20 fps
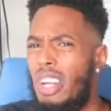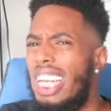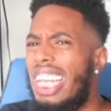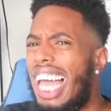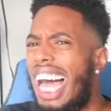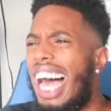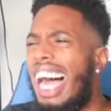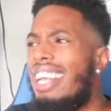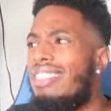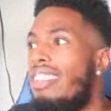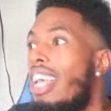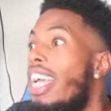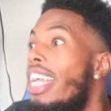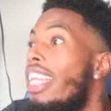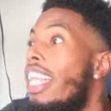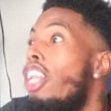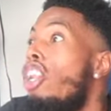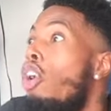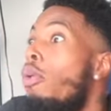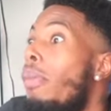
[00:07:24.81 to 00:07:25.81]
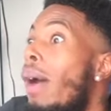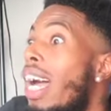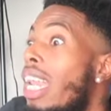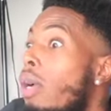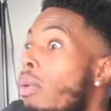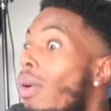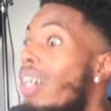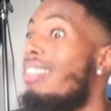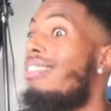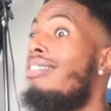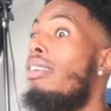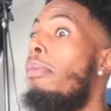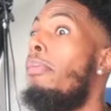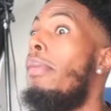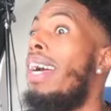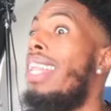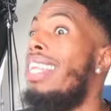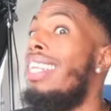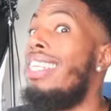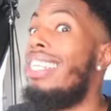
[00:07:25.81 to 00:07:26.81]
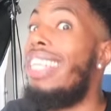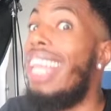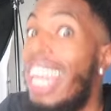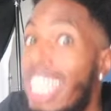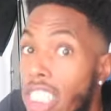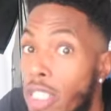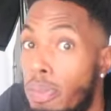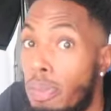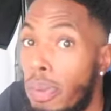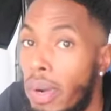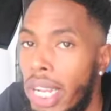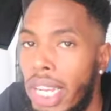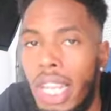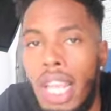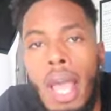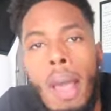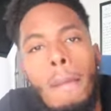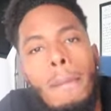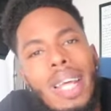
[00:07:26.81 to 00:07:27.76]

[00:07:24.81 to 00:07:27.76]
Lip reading: realize that nobody wants somebody desperate.